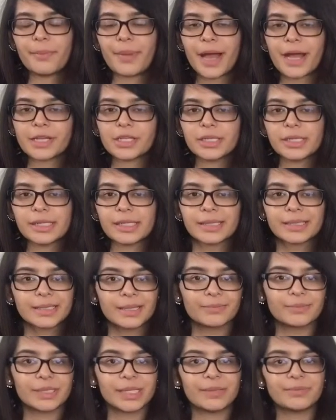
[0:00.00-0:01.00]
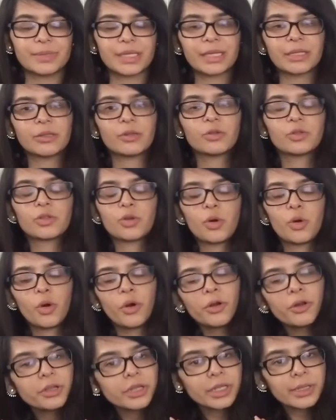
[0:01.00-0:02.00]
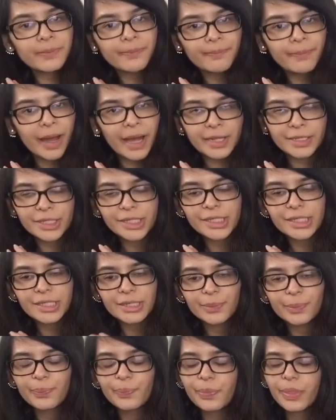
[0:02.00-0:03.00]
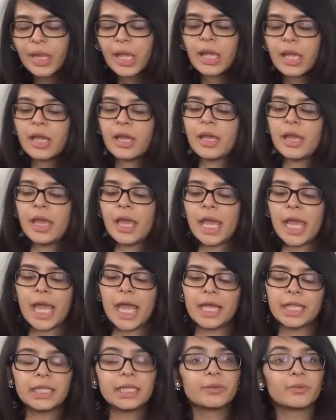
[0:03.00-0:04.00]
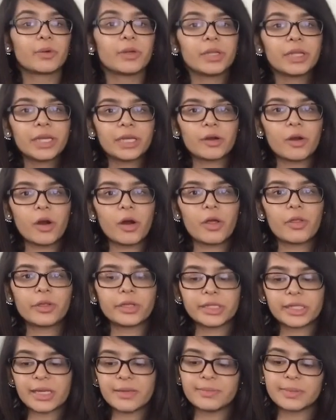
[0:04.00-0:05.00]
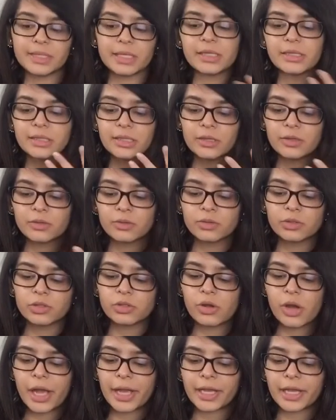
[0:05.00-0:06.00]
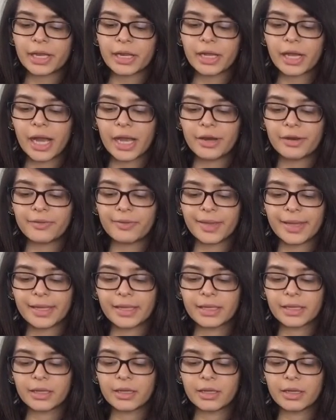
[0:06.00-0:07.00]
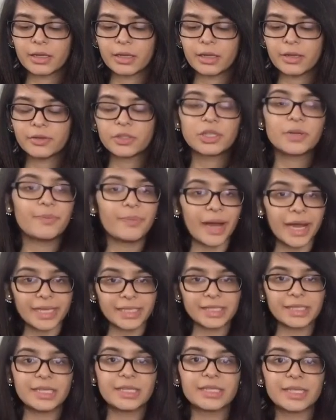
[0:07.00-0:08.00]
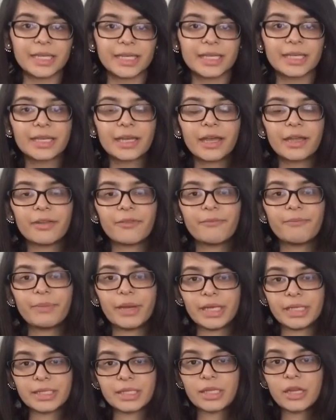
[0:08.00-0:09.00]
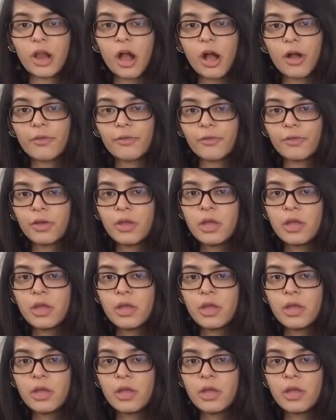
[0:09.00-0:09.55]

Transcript: patches and sometimes like those oily patches, and then we're like the same skin tone, so I can kind of like, if she buys things, I can kind of base it off